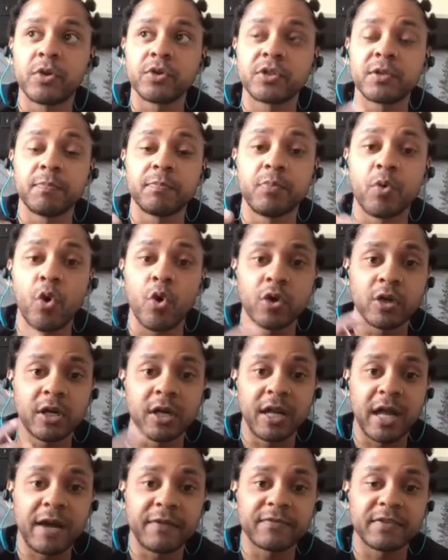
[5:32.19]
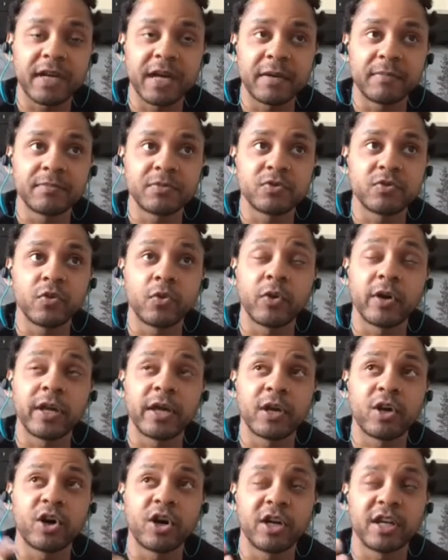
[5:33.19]
important lifetimes or
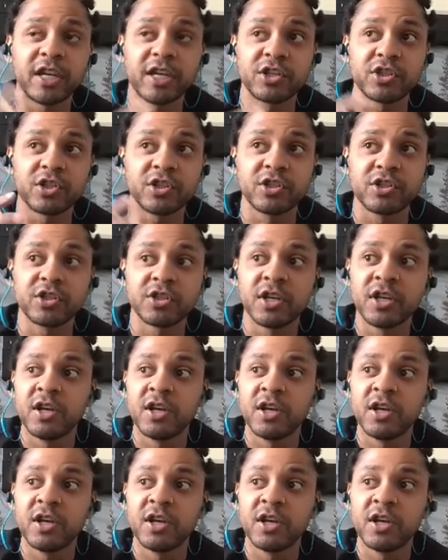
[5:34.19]
incarnations,